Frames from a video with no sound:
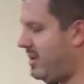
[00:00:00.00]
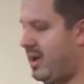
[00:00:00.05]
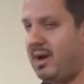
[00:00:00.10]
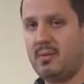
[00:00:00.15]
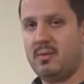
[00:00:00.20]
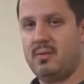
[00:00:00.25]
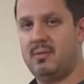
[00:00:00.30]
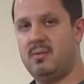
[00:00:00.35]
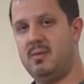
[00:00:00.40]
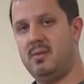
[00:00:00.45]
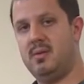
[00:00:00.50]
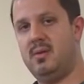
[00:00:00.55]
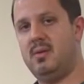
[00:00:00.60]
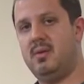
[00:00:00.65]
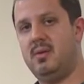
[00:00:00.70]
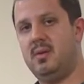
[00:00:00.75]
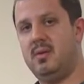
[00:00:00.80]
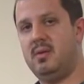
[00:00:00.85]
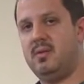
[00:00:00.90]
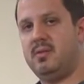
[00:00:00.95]
out.
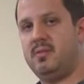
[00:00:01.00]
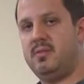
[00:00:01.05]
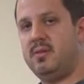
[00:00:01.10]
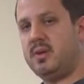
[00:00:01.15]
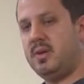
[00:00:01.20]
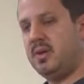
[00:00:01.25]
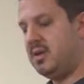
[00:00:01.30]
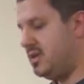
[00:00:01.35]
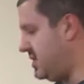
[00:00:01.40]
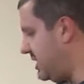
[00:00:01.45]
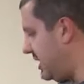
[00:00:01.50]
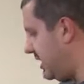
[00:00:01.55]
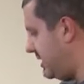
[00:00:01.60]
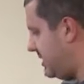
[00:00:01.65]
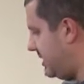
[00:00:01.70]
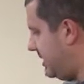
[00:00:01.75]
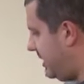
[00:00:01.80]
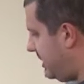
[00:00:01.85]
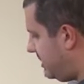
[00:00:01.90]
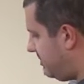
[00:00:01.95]
So you can
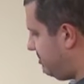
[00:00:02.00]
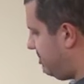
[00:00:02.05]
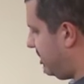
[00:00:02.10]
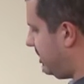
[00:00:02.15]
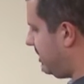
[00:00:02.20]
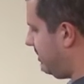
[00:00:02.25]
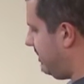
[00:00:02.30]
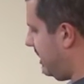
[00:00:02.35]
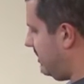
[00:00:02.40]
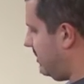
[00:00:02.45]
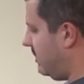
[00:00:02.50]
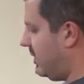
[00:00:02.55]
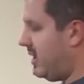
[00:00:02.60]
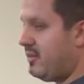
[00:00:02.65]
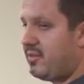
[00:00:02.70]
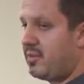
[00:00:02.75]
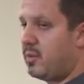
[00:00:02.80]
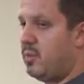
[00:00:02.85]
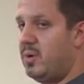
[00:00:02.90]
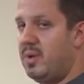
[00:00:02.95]
adjust these, put them at
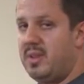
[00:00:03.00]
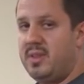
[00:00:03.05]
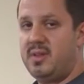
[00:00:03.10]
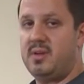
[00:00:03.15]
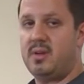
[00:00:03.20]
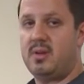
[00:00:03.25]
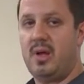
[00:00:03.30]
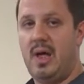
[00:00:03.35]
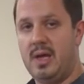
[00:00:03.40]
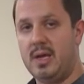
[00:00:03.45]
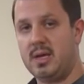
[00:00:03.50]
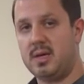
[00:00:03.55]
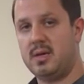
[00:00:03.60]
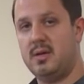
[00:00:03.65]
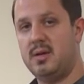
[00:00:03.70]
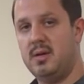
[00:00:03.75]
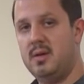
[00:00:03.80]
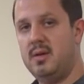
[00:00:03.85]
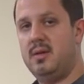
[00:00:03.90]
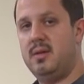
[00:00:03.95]
whatever width you'd like.
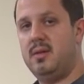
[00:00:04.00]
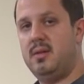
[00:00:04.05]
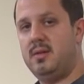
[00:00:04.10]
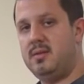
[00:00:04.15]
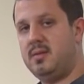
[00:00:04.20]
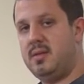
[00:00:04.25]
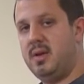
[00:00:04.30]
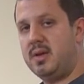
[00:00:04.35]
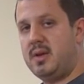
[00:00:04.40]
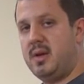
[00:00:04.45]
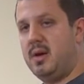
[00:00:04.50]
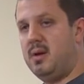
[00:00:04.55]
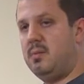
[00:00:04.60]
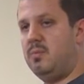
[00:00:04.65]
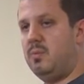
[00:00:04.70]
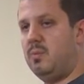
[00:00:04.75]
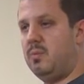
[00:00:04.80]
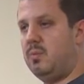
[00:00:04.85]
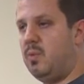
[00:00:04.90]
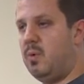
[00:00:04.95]
They
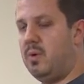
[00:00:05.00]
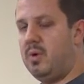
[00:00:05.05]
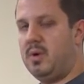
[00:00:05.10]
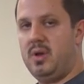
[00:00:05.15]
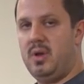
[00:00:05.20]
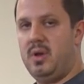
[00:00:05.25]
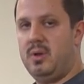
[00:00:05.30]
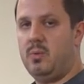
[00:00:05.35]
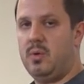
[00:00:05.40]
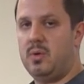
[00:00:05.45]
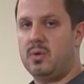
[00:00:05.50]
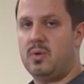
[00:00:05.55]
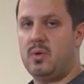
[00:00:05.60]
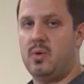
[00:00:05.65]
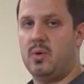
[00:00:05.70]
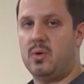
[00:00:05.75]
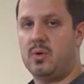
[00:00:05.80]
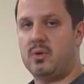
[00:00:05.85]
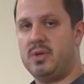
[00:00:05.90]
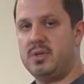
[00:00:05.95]
come 1
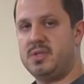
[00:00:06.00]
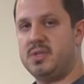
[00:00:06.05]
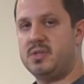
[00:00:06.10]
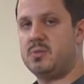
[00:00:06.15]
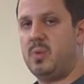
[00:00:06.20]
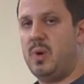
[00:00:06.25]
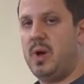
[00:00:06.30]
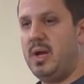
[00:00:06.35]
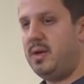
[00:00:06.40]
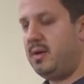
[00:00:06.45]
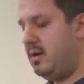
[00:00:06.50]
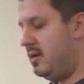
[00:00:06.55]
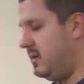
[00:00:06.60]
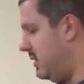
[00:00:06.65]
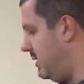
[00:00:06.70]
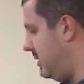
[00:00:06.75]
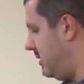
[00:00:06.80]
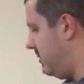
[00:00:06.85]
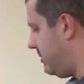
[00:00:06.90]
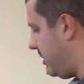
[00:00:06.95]
1/4 inches wide,
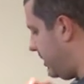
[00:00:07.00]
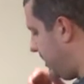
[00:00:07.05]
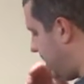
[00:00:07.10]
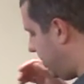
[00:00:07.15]
but